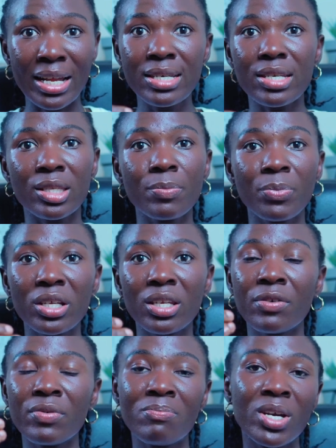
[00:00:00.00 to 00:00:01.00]
and
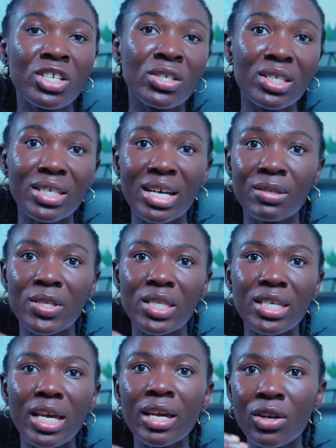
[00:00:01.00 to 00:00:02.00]
disciplinary measures has
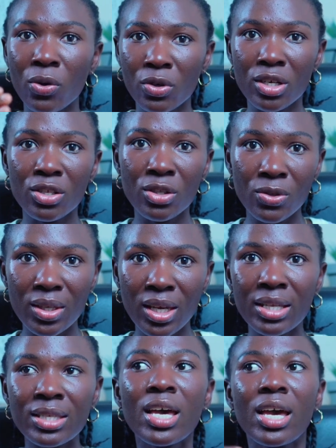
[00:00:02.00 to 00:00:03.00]
been taken on the
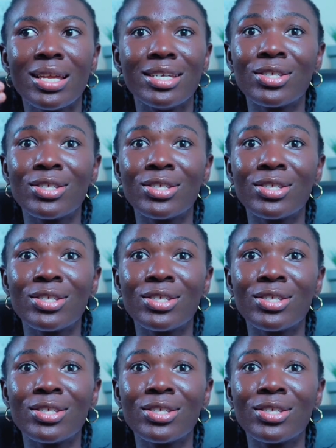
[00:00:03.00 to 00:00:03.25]
student